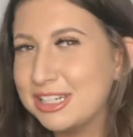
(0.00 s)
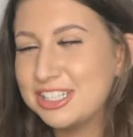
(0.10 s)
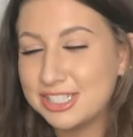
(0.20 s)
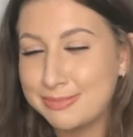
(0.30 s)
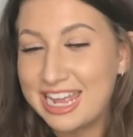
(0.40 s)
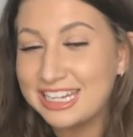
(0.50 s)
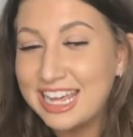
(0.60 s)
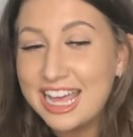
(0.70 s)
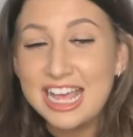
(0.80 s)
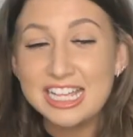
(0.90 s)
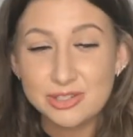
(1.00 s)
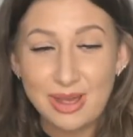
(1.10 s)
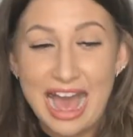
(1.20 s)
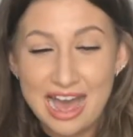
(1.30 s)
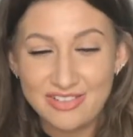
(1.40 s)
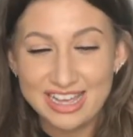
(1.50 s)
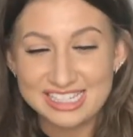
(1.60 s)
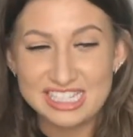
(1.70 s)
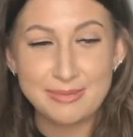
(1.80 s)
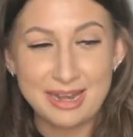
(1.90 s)
much you spend so I have
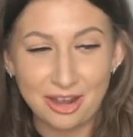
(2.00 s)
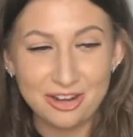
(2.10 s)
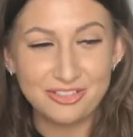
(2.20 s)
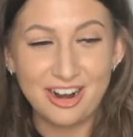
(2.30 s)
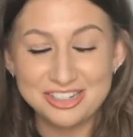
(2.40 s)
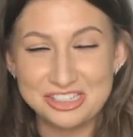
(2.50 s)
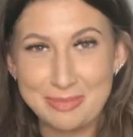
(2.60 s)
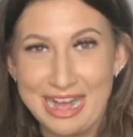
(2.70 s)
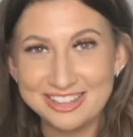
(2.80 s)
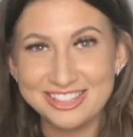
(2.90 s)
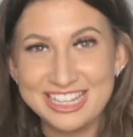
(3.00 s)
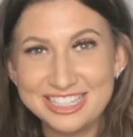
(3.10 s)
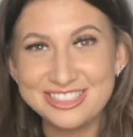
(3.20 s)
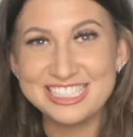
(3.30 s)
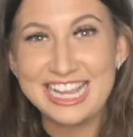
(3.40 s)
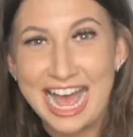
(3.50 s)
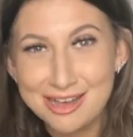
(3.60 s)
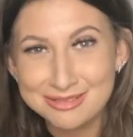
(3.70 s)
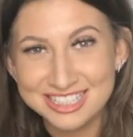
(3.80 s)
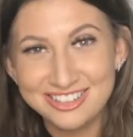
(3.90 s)
actually spent over a hundred pounds on these which is
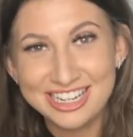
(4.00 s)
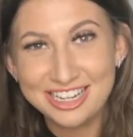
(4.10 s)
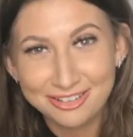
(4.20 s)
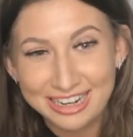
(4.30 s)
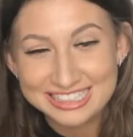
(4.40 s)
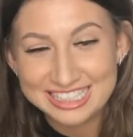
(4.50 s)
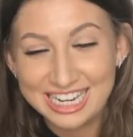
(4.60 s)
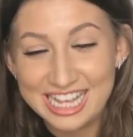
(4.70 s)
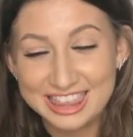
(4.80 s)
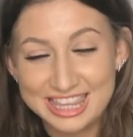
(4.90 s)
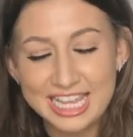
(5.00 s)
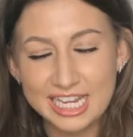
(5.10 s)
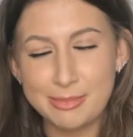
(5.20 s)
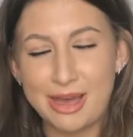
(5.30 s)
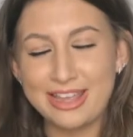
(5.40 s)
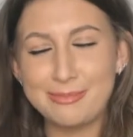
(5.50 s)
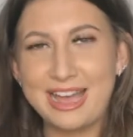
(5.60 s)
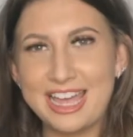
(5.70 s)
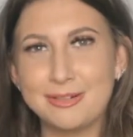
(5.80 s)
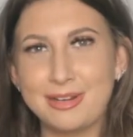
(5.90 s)
absolutely crazy like thinking about it in my
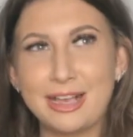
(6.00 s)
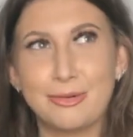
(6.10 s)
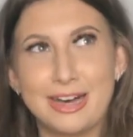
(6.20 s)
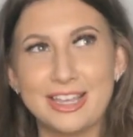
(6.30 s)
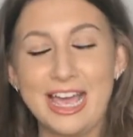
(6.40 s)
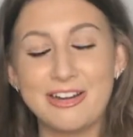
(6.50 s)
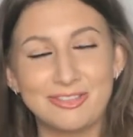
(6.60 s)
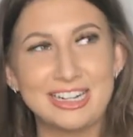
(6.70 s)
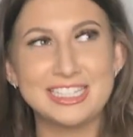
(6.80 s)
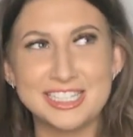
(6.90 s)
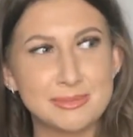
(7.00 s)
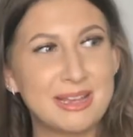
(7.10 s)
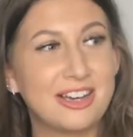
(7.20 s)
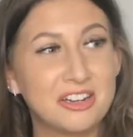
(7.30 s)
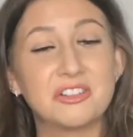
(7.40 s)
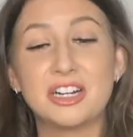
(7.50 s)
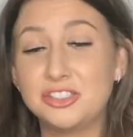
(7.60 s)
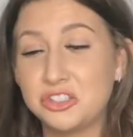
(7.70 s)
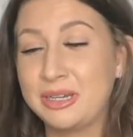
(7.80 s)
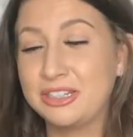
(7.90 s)
head I'm like wow you have really just spent over a
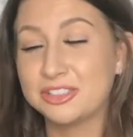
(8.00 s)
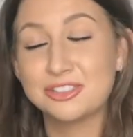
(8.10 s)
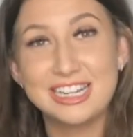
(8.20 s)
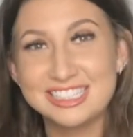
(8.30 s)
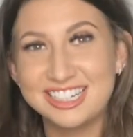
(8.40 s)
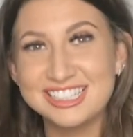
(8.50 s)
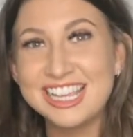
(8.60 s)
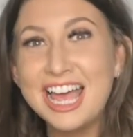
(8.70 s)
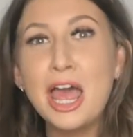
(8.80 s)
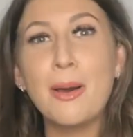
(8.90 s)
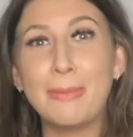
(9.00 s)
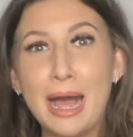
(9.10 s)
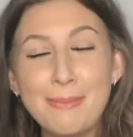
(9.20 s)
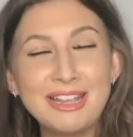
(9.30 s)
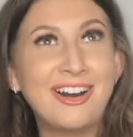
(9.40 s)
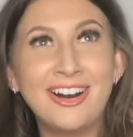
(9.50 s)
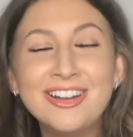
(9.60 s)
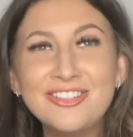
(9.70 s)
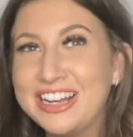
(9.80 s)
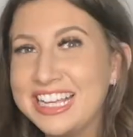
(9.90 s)
hundred pounds on scratch cards but I mean
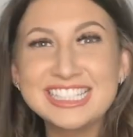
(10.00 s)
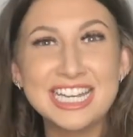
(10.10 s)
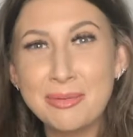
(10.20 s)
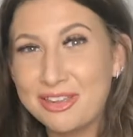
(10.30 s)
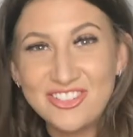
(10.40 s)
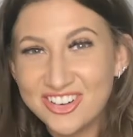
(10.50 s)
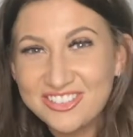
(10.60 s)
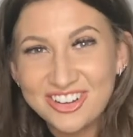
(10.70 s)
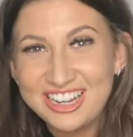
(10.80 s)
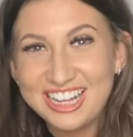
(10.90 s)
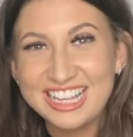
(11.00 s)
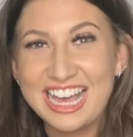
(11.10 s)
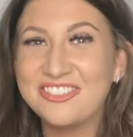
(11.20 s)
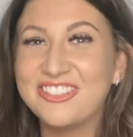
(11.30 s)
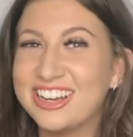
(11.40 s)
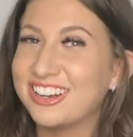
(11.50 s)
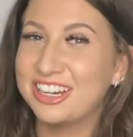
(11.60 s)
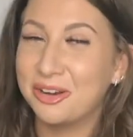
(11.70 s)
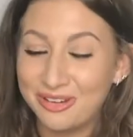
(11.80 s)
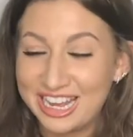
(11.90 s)
hopefully it's going to be very very lucky and we are going
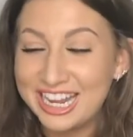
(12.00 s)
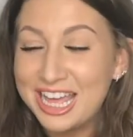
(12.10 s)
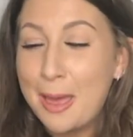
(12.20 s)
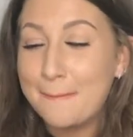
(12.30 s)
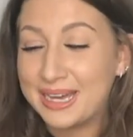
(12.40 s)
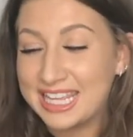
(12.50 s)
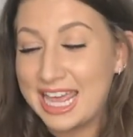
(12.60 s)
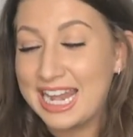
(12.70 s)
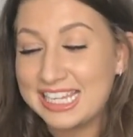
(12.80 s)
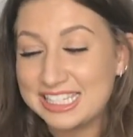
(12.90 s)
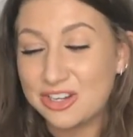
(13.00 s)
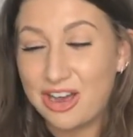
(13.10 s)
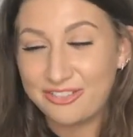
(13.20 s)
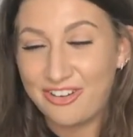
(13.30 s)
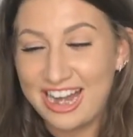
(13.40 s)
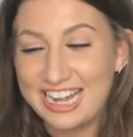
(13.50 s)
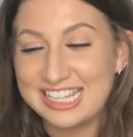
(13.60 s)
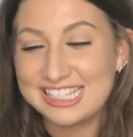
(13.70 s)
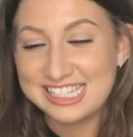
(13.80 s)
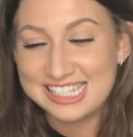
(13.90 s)
to win but yeah let's dive right in
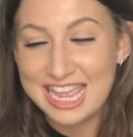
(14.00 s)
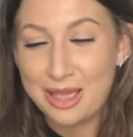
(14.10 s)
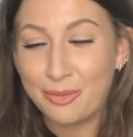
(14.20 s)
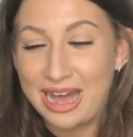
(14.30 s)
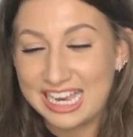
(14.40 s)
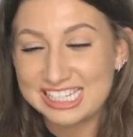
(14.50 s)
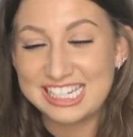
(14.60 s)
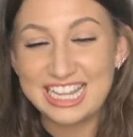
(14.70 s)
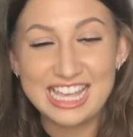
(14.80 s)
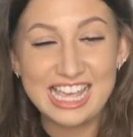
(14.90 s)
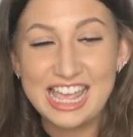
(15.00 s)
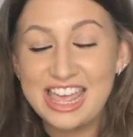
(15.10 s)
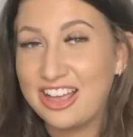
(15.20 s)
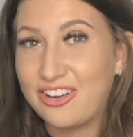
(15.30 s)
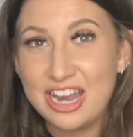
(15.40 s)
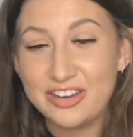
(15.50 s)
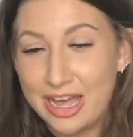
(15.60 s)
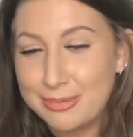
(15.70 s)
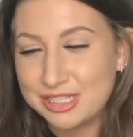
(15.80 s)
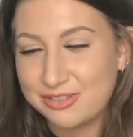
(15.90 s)
and see what actually kind of
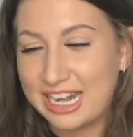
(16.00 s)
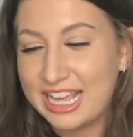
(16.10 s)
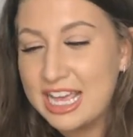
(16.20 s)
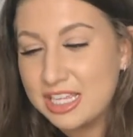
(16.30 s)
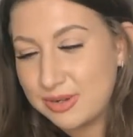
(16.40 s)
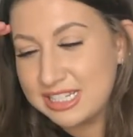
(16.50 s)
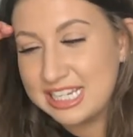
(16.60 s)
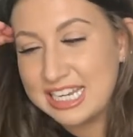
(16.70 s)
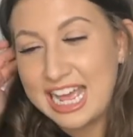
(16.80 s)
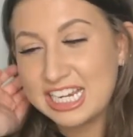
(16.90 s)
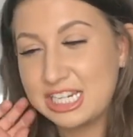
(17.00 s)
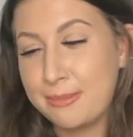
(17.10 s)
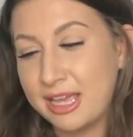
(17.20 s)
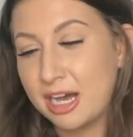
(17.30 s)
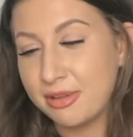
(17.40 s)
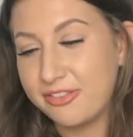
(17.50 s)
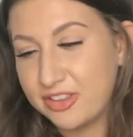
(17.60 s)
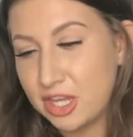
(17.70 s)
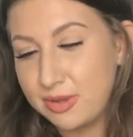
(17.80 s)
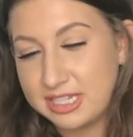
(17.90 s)
happens really. So I did actually pick up a
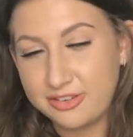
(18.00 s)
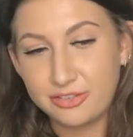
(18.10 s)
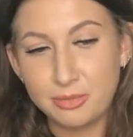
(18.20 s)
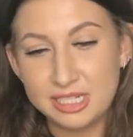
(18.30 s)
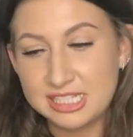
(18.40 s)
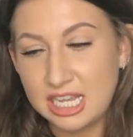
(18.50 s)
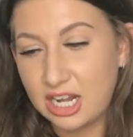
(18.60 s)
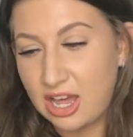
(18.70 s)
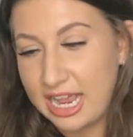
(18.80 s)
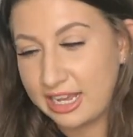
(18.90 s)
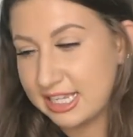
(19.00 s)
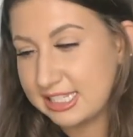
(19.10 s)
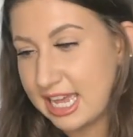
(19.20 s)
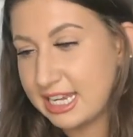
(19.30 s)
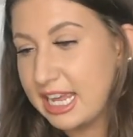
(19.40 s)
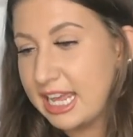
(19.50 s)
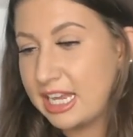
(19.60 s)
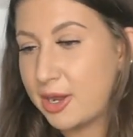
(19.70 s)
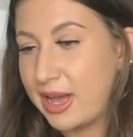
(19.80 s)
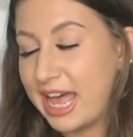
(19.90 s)
few different ones, like I said.
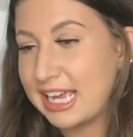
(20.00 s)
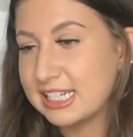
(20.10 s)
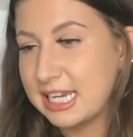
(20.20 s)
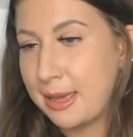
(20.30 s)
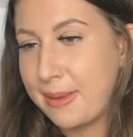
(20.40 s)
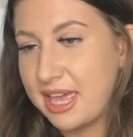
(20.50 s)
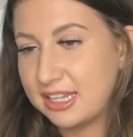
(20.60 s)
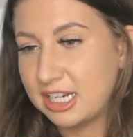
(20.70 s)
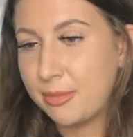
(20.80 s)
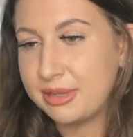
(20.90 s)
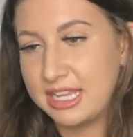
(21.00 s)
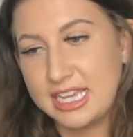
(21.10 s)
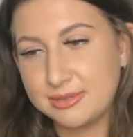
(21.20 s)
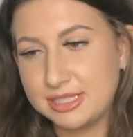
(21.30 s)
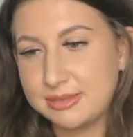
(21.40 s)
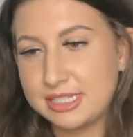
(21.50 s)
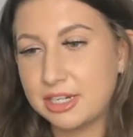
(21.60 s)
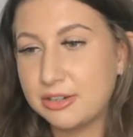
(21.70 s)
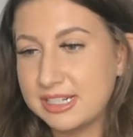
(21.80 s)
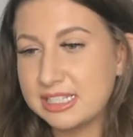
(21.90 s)
Now I actually picked up these ones, which are
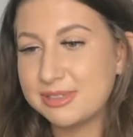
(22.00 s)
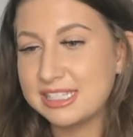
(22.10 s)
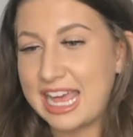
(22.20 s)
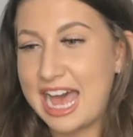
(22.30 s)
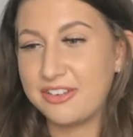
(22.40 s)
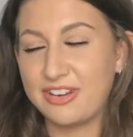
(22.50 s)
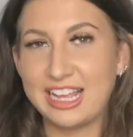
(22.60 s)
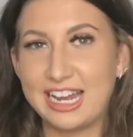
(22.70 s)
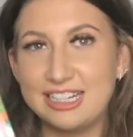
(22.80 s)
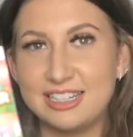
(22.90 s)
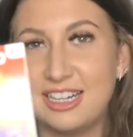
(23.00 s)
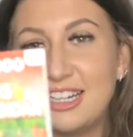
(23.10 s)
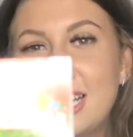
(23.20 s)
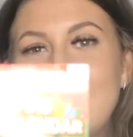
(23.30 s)
Christmas Advent Calendar.